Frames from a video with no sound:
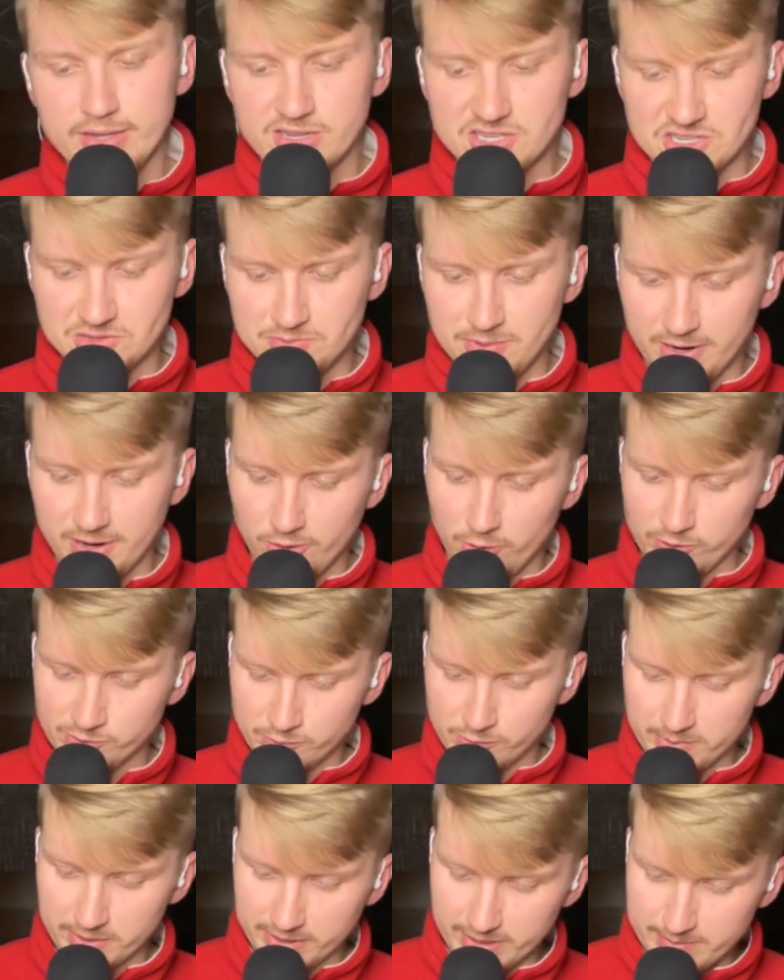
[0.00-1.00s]
This has been It
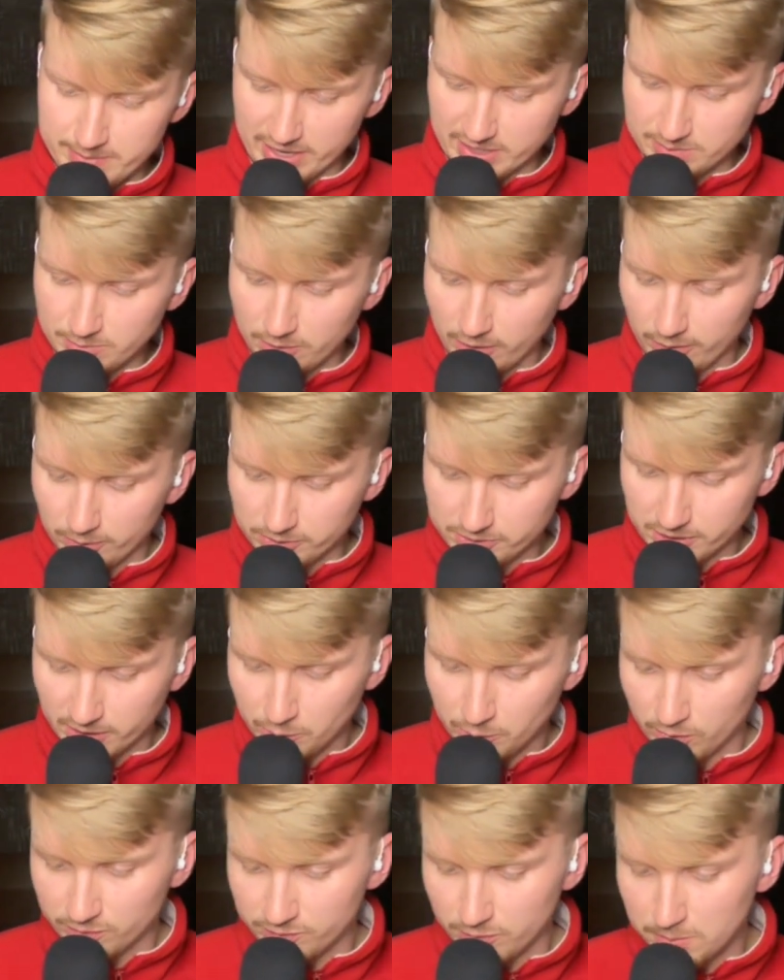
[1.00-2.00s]
Always Will Be. Come back tomorrow. We'll
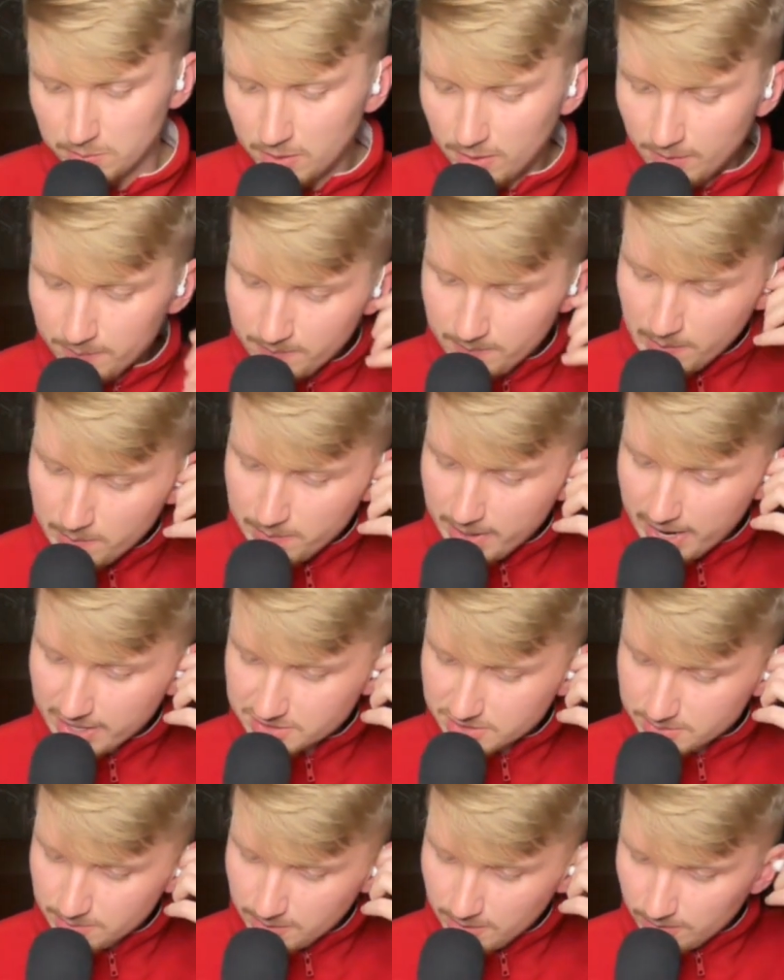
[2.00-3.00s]
talk more football and
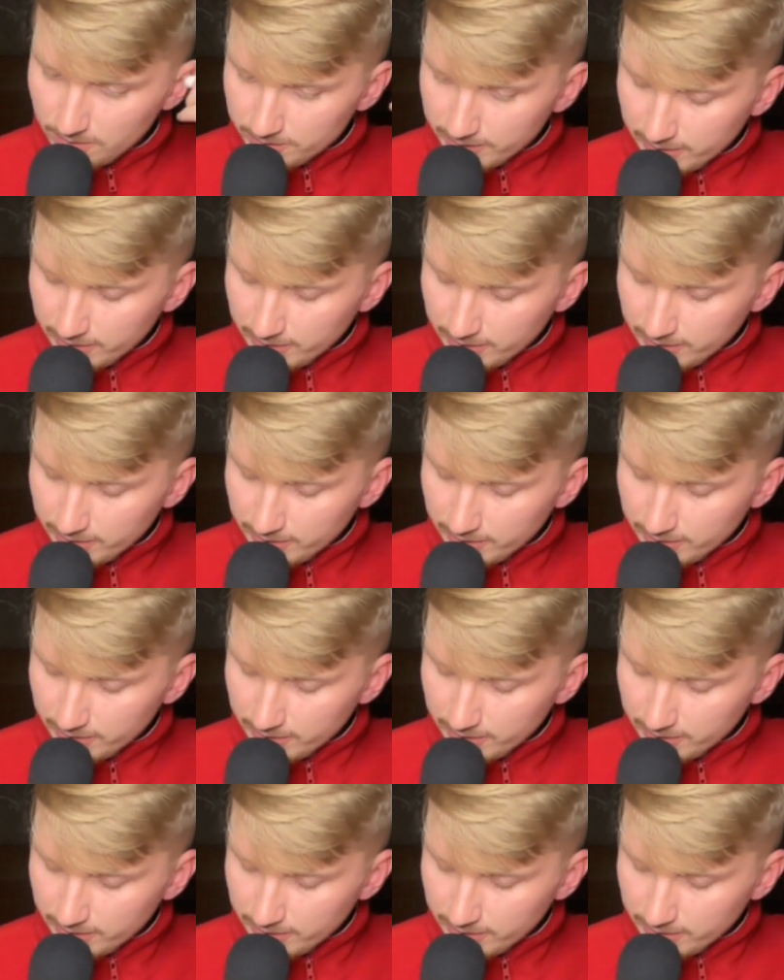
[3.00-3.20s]
basketball.